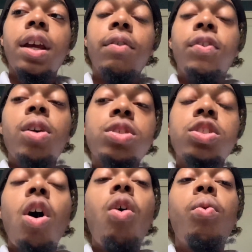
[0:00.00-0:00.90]
if your
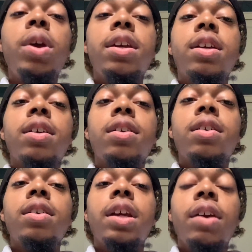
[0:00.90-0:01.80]
soul weak,
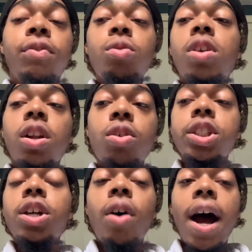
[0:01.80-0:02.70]
if you
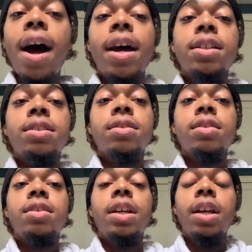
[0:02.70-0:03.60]
close your eyes
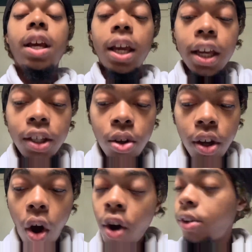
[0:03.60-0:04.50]
and you,
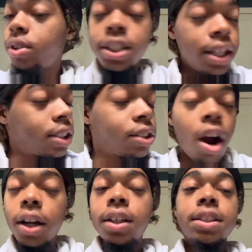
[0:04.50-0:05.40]
all you see is
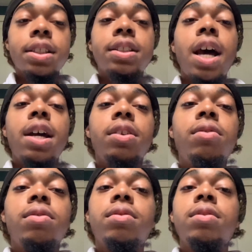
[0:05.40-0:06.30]
darkness inside of
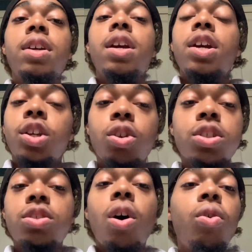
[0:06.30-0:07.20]
you, your
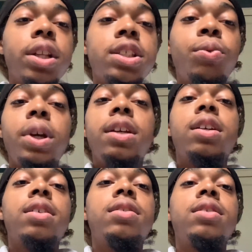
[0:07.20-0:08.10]
soul is
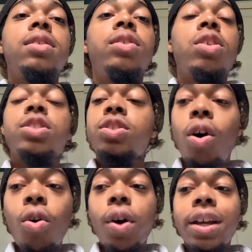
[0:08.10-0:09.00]
weak. Your
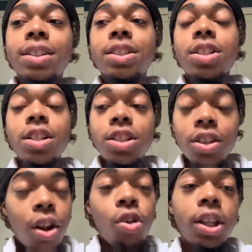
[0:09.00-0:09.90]
soul is
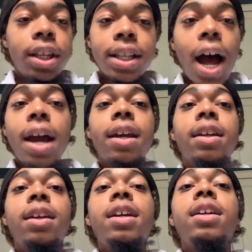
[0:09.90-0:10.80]
slowly dying.